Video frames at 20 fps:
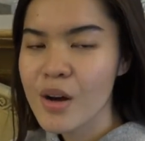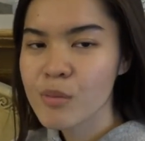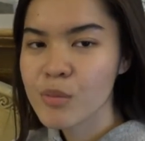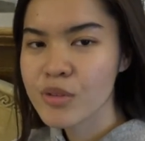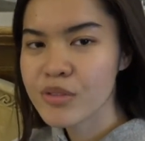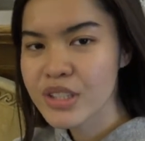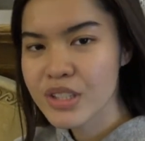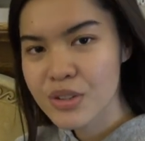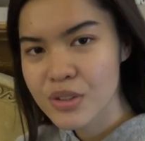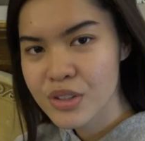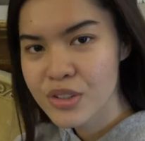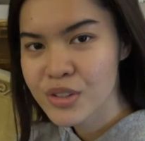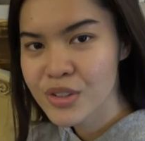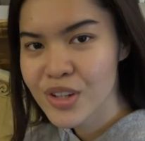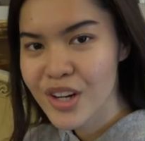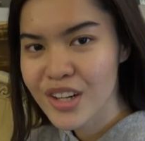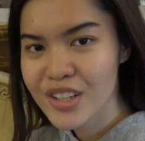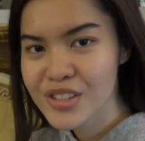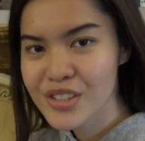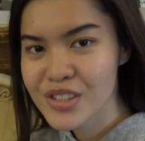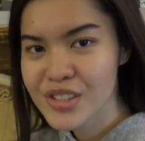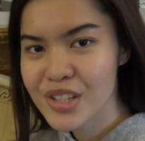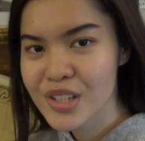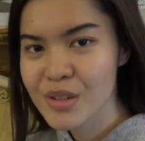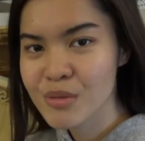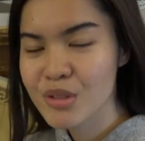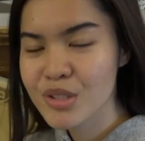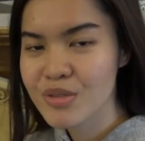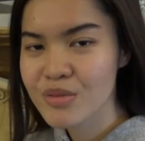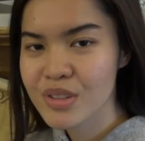Moving to a new
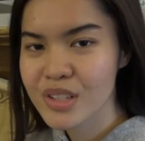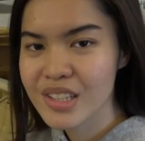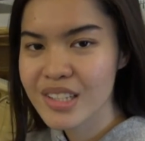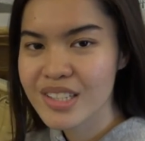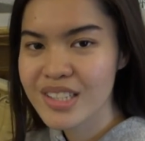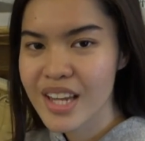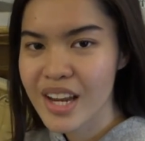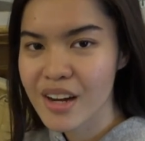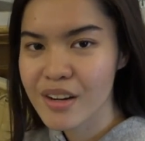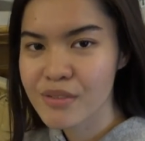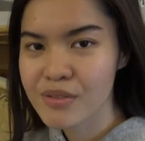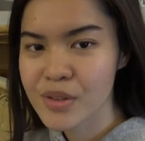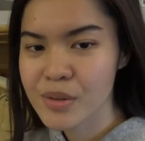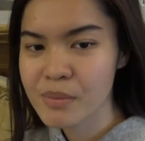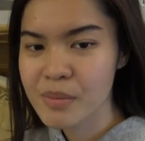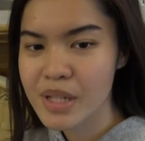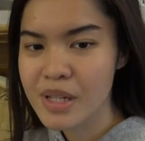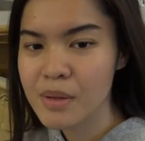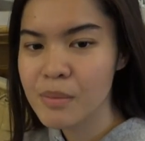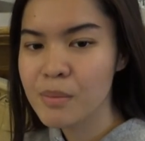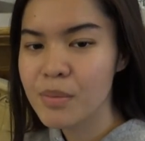country was really scary for me,